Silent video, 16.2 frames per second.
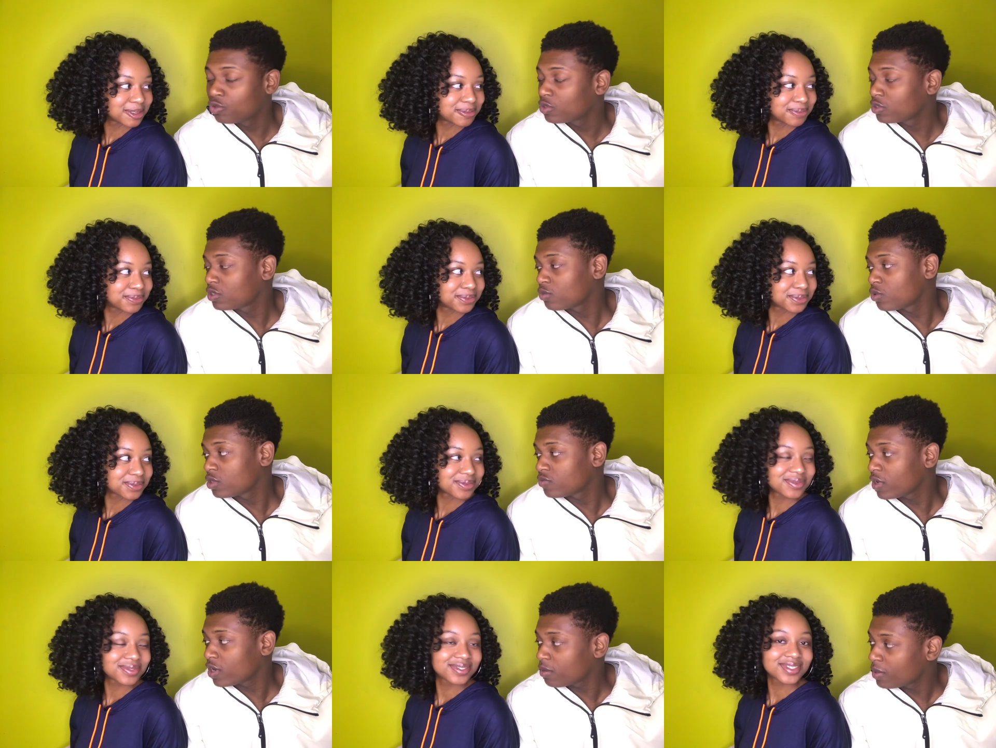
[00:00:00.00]
Speaker 1: took the
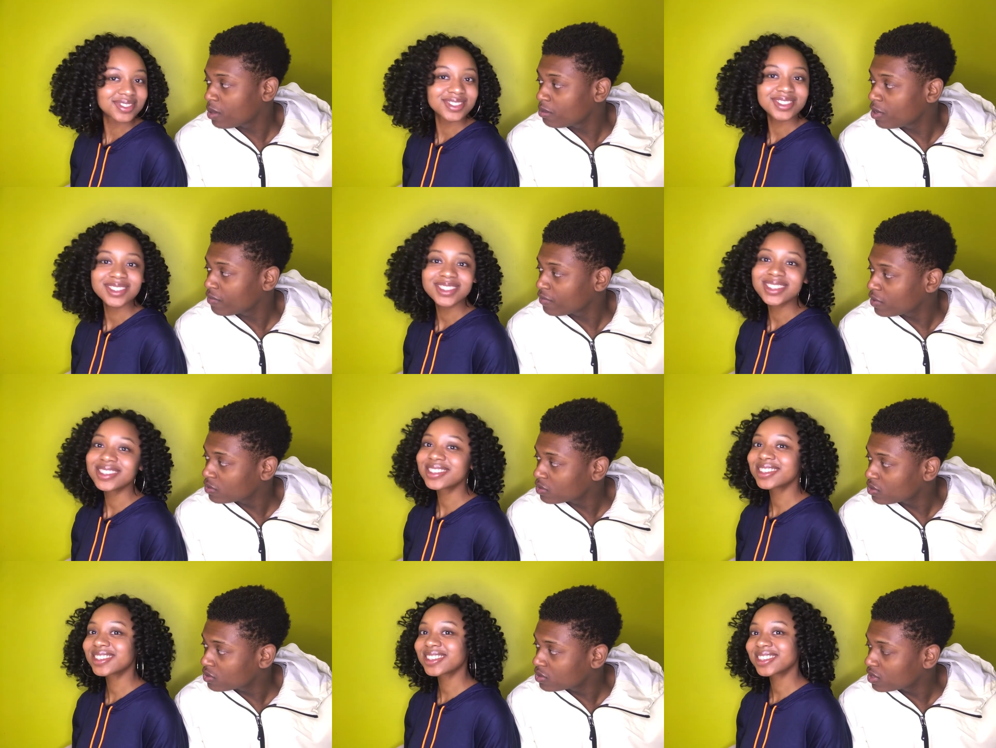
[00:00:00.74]
words right out of my mouth. I
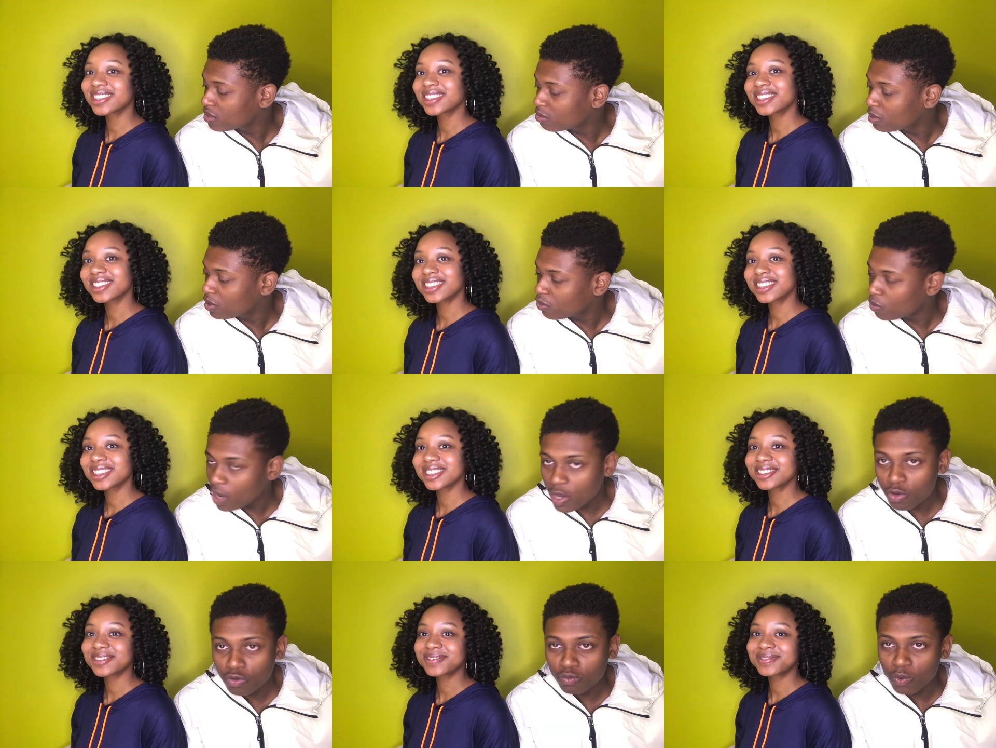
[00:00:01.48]
was gonna say, but
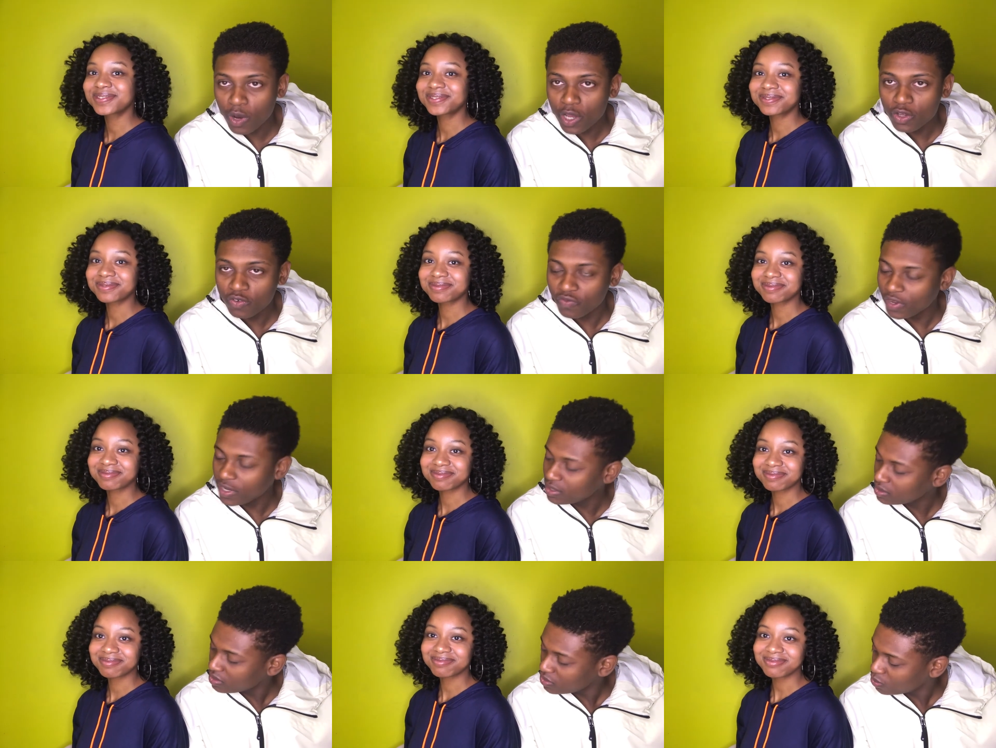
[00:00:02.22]
why you why you
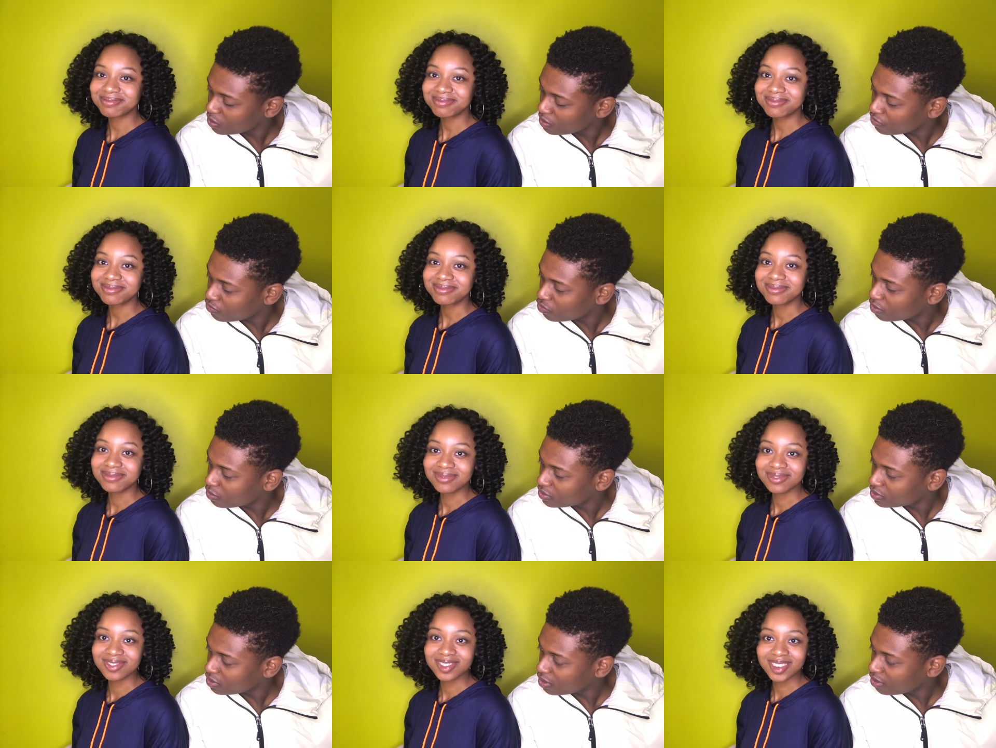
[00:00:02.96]
face this way
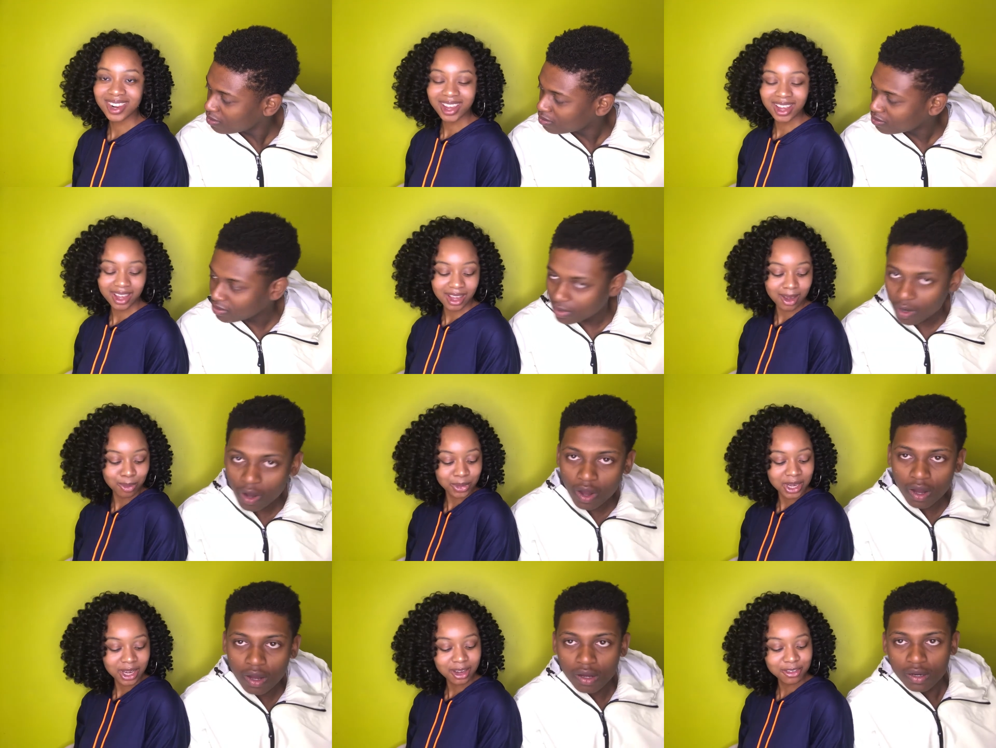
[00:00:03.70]
for? What's up?
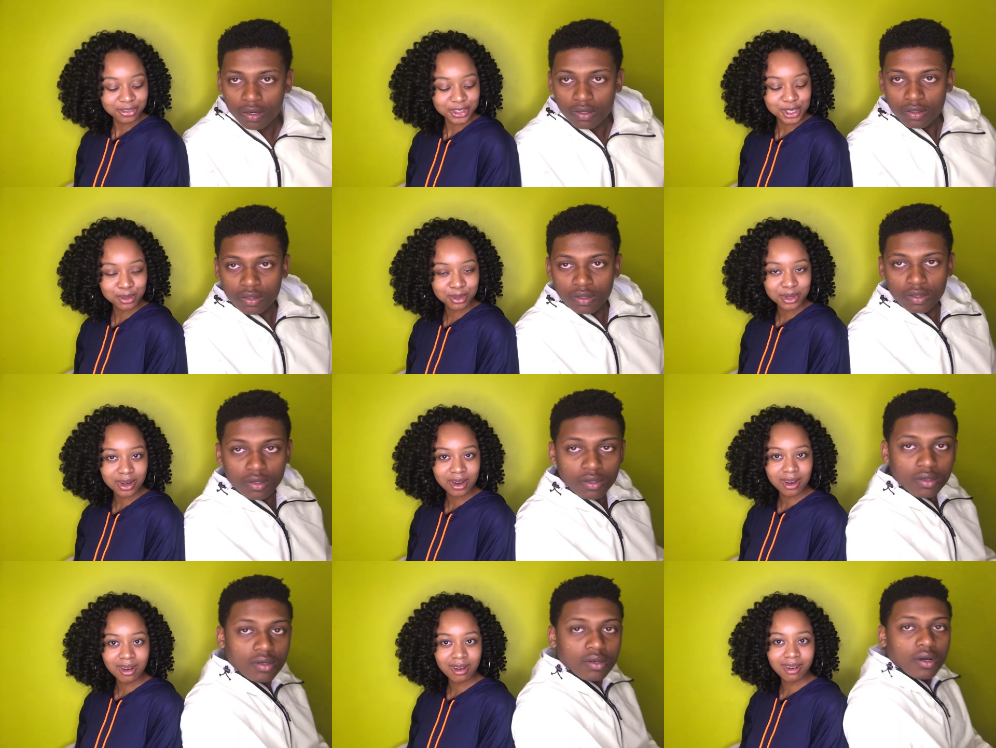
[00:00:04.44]
I'm
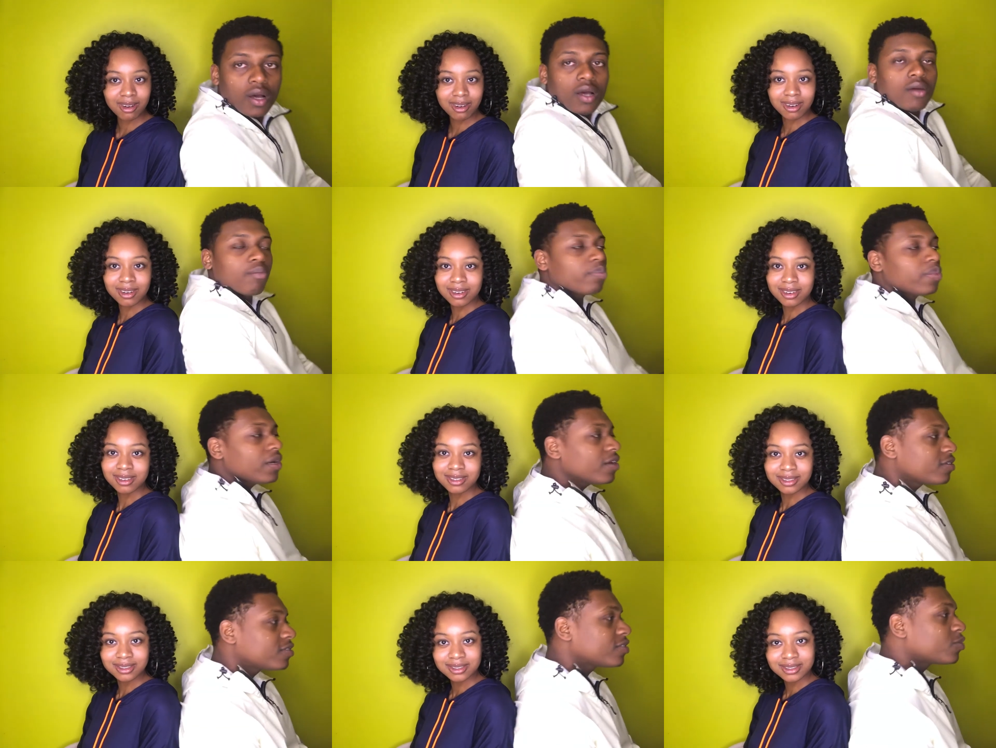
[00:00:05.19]
comfortable.
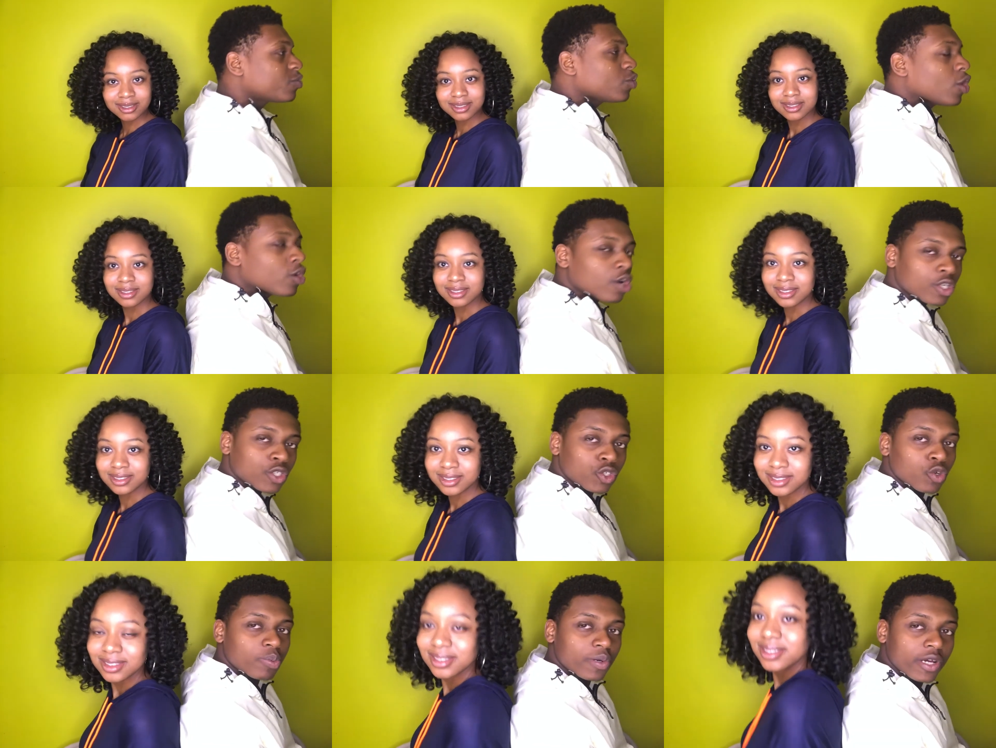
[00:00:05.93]
Well, since we on our
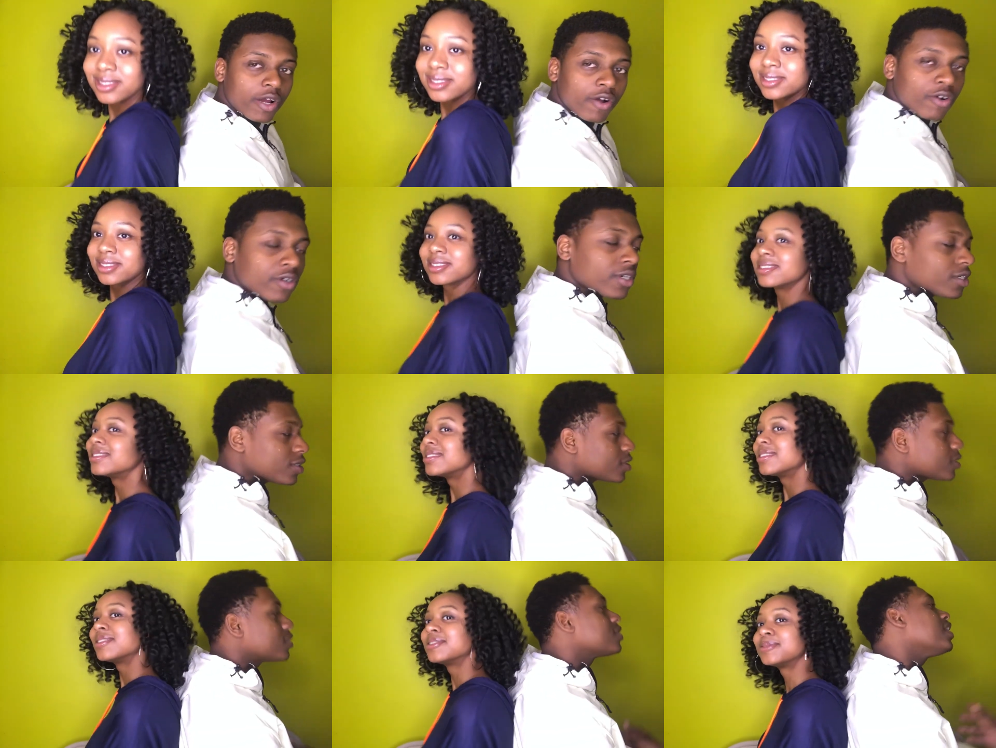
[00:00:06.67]
superhero
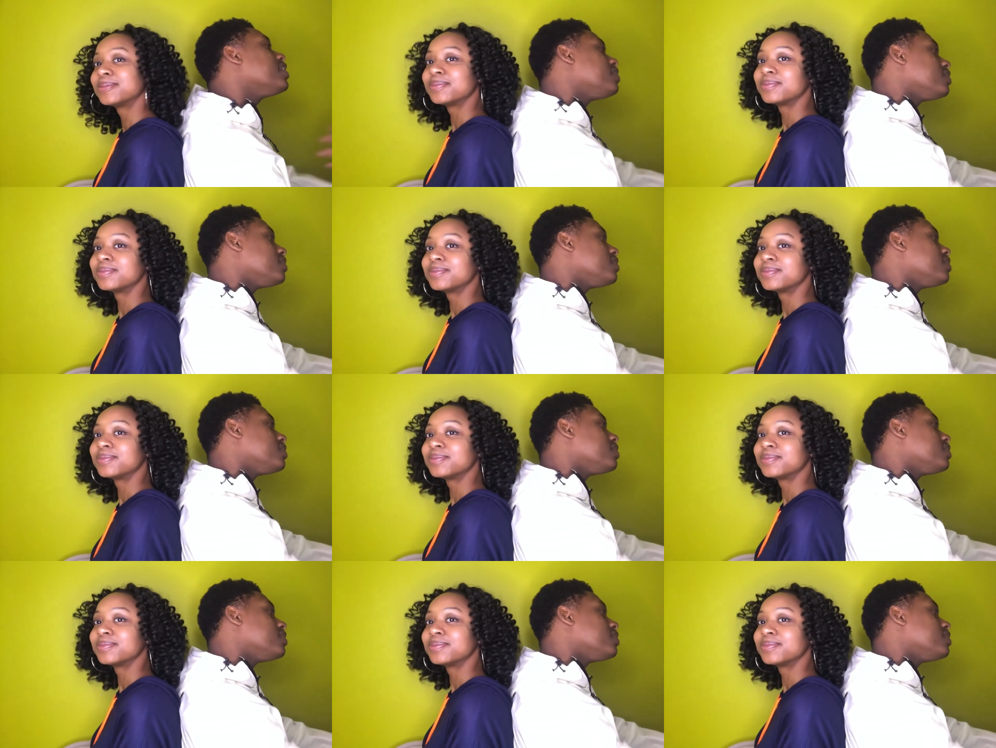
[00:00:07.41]
ish, let's get